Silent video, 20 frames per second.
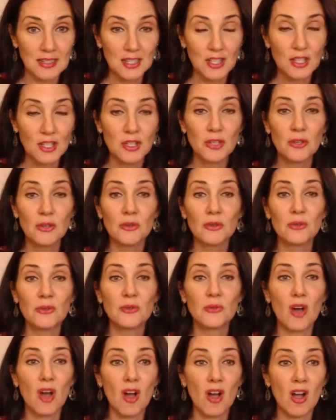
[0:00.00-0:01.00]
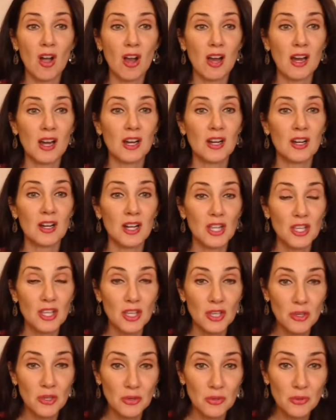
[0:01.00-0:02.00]
You are
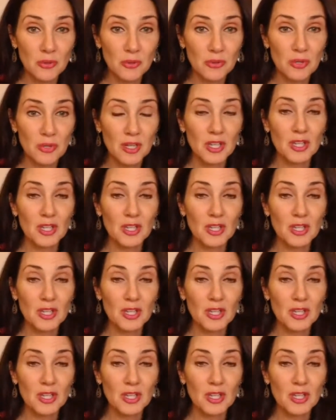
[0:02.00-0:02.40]
you.